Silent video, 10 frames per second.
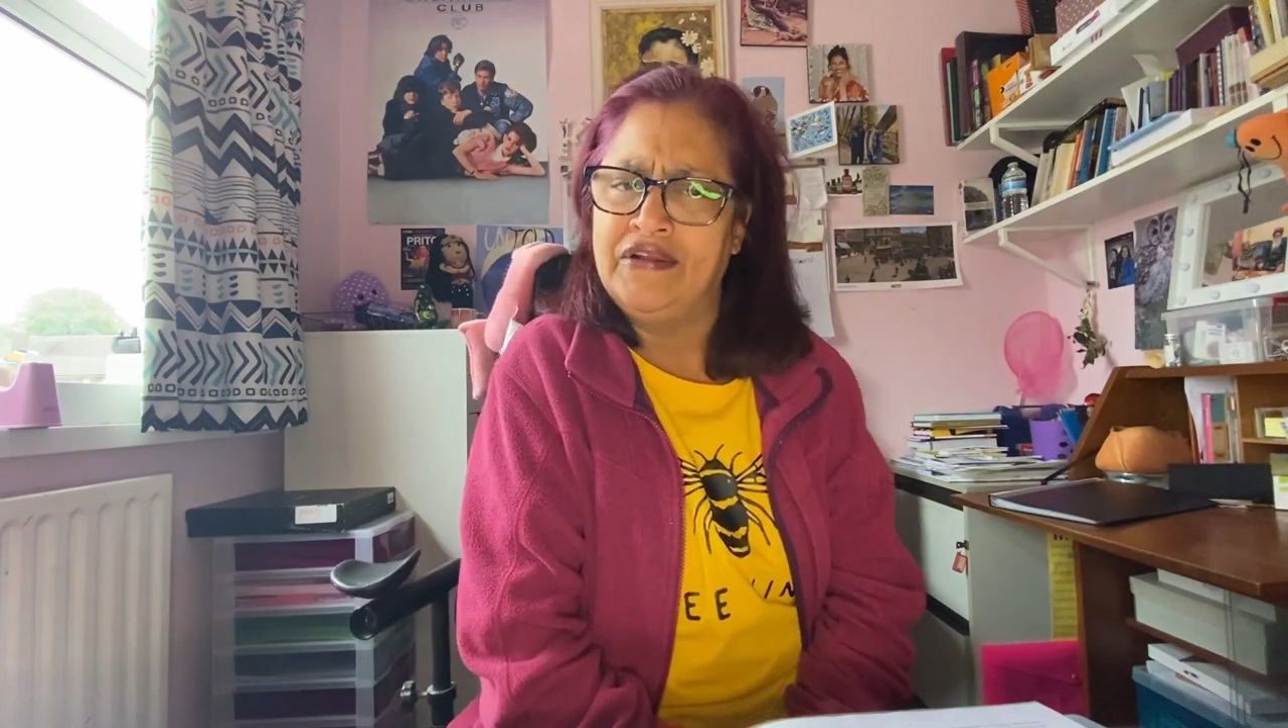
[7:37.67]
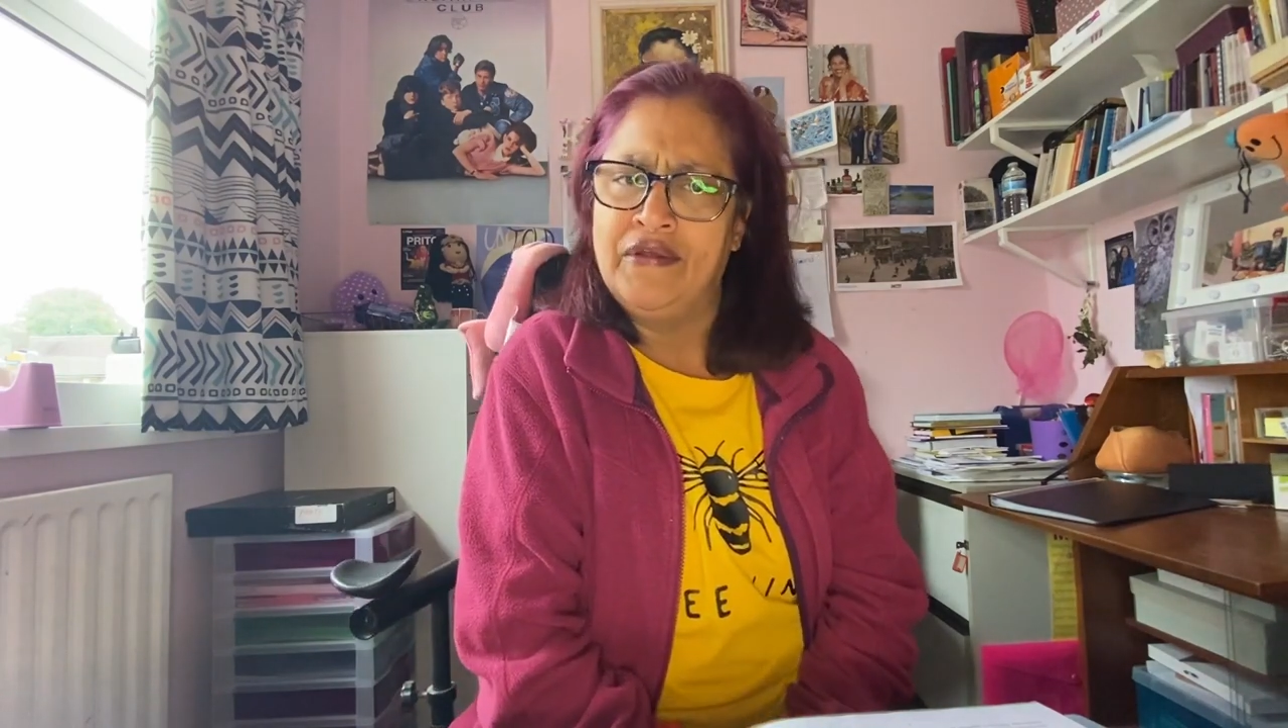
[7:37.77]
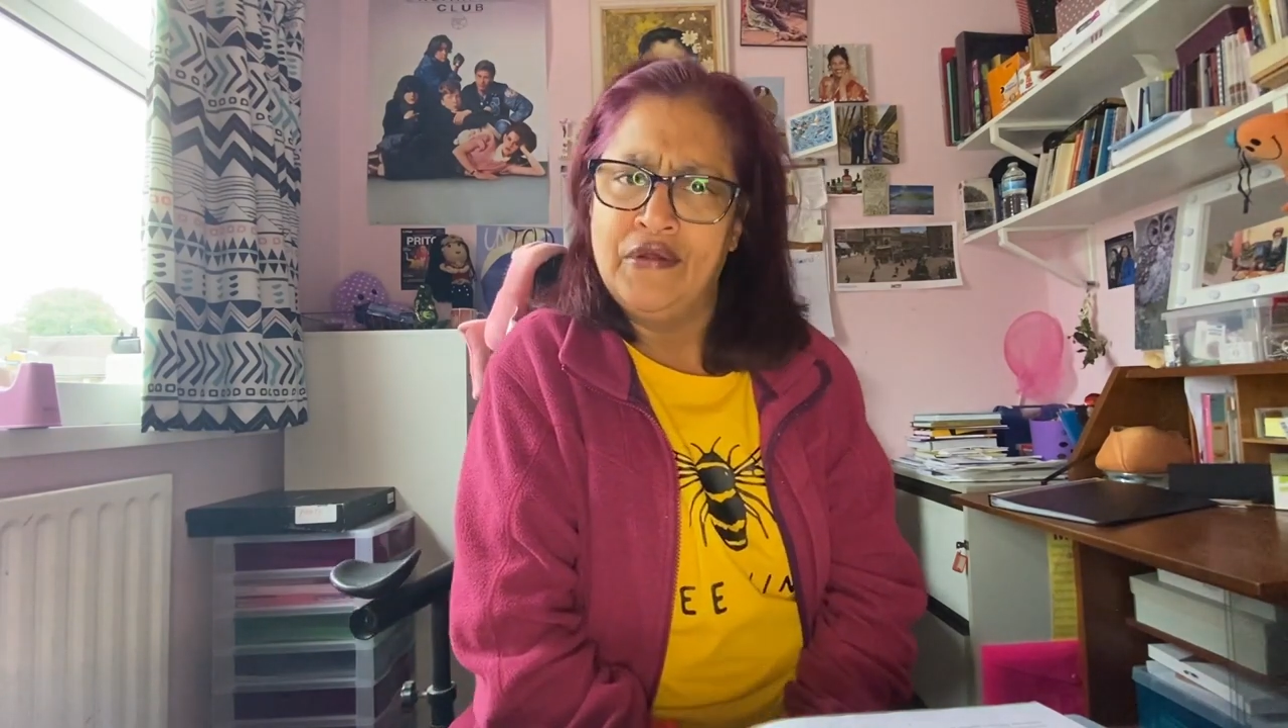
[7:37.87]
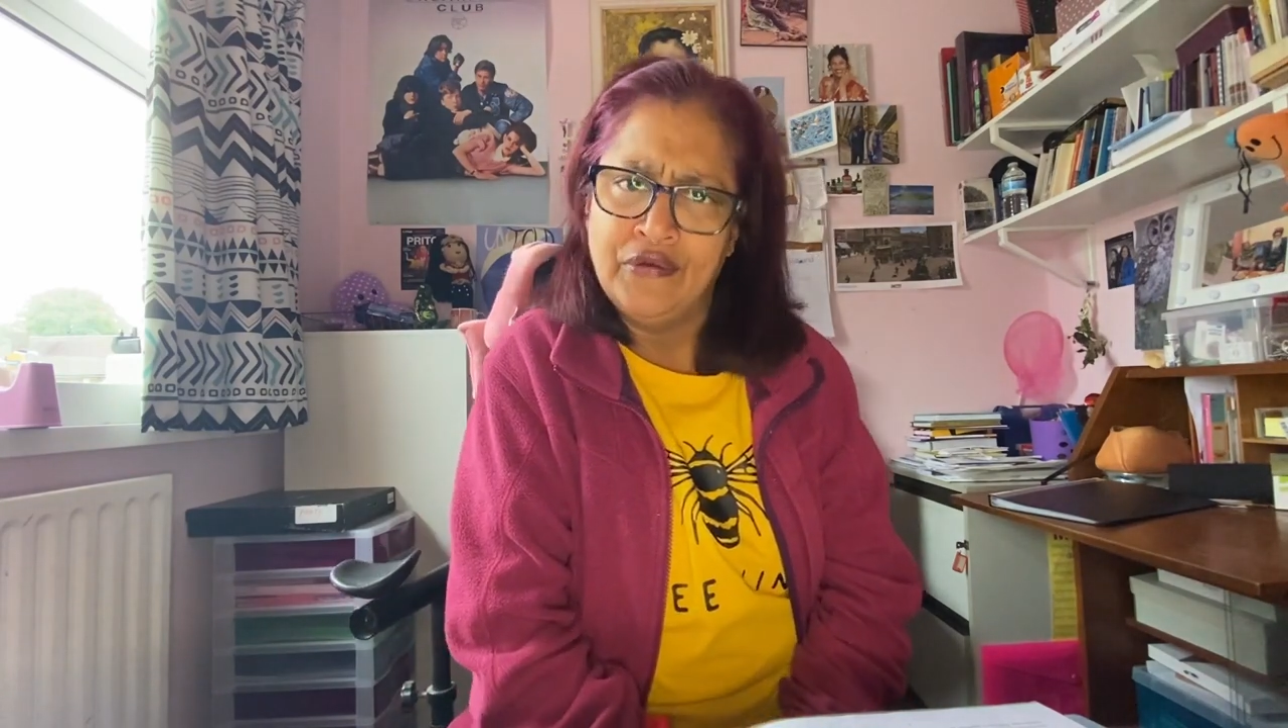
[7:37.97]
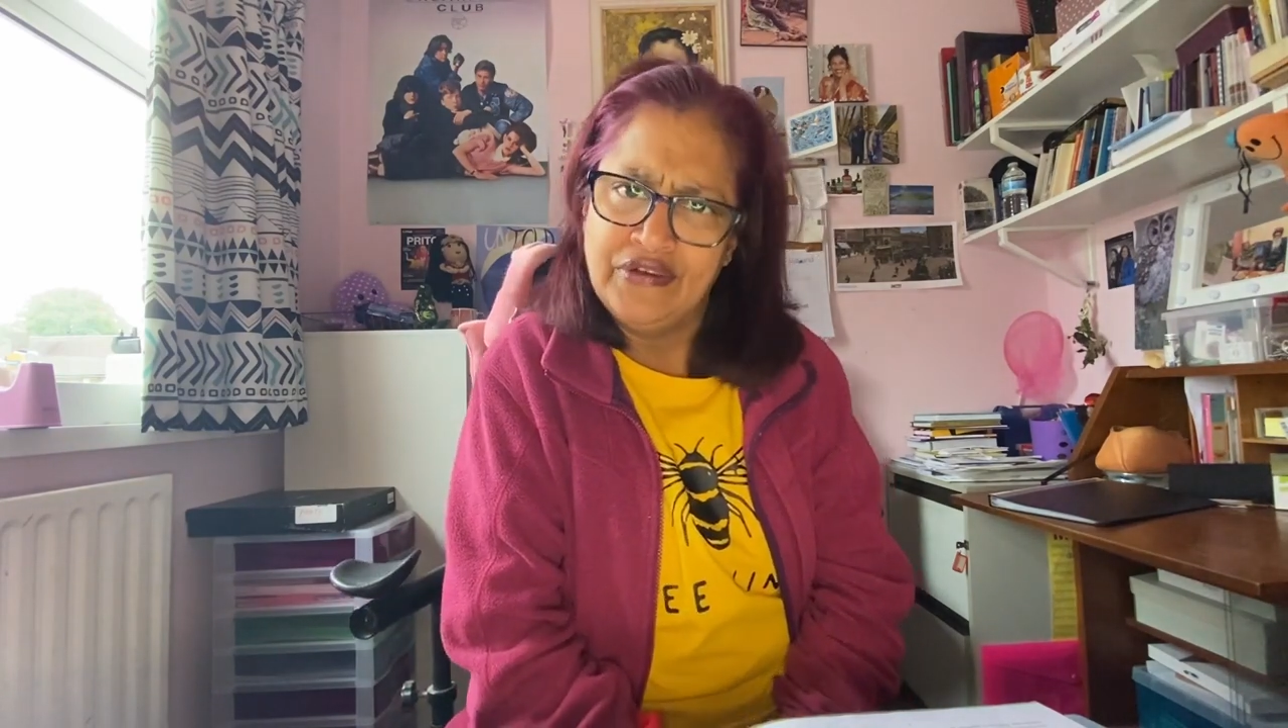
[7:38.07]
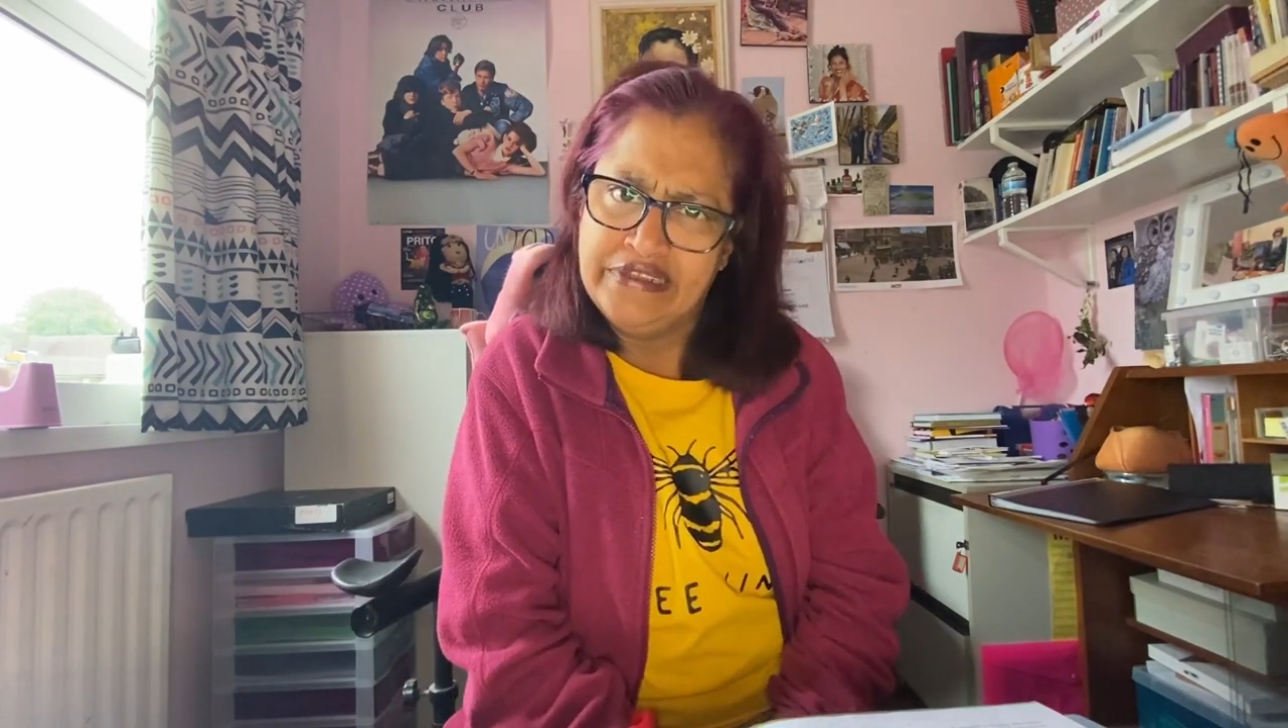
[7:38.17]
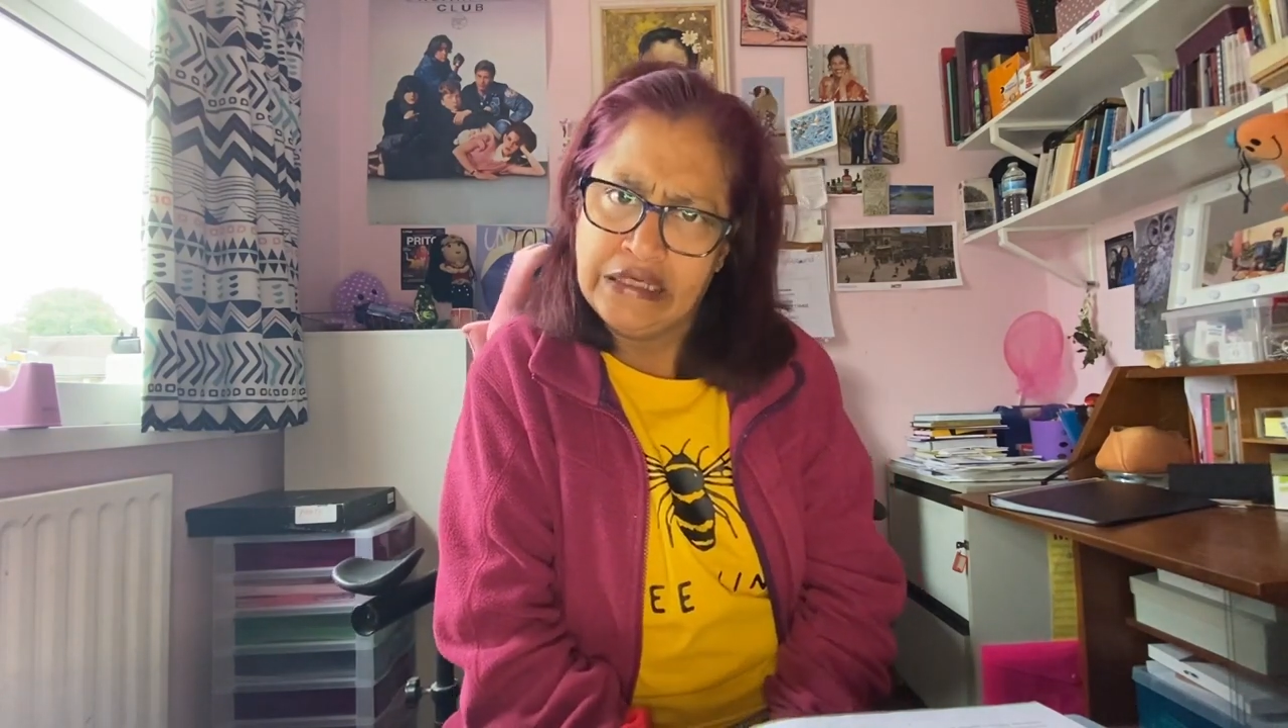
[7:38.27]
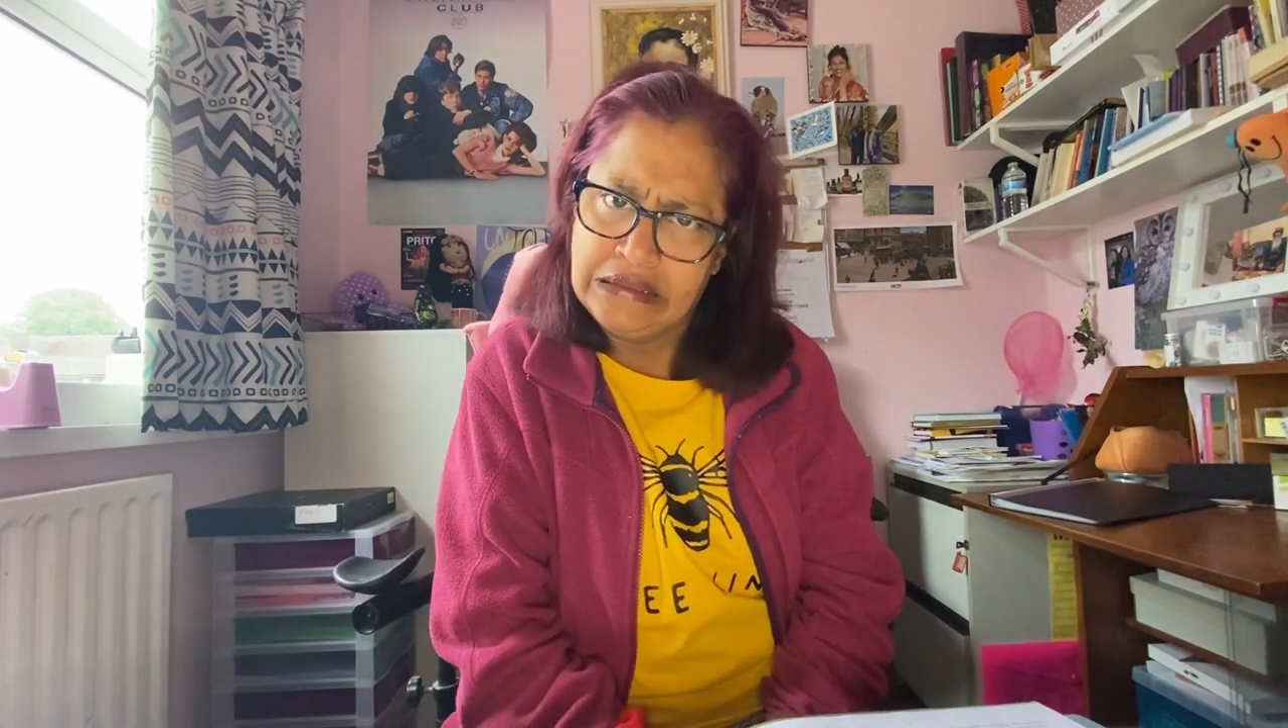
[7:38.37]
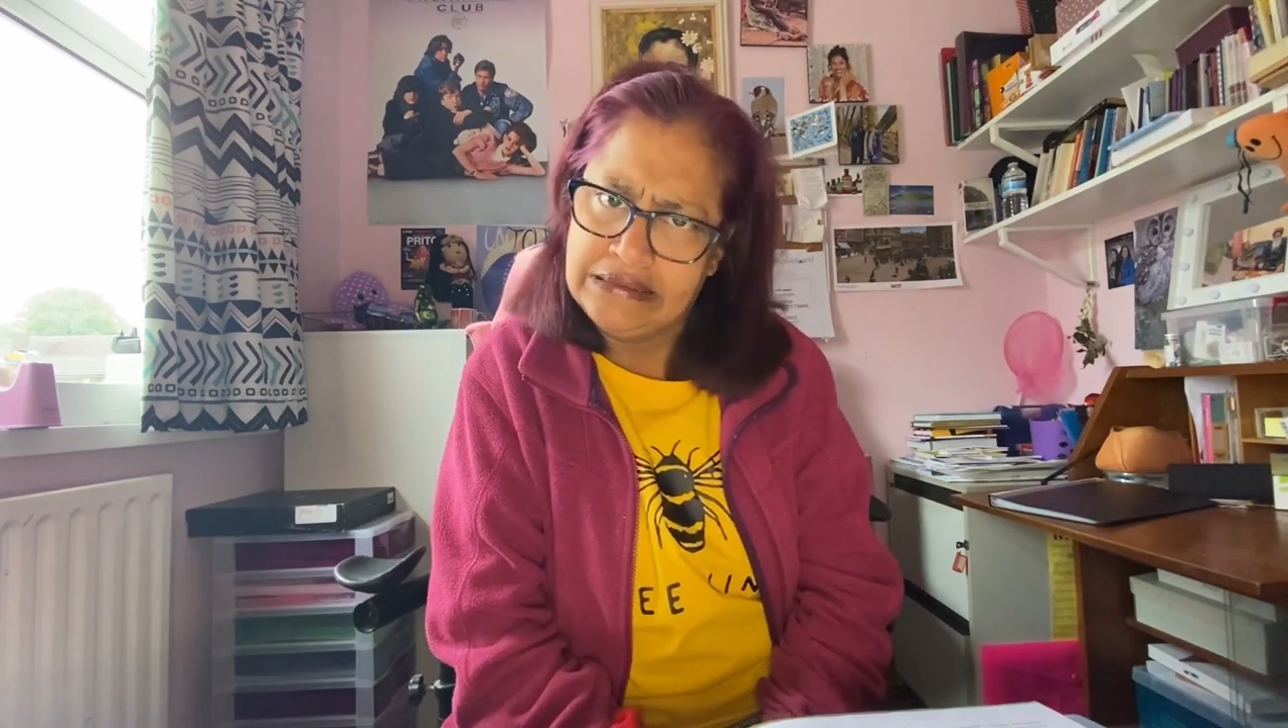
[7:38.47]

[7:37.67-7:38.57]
Sunday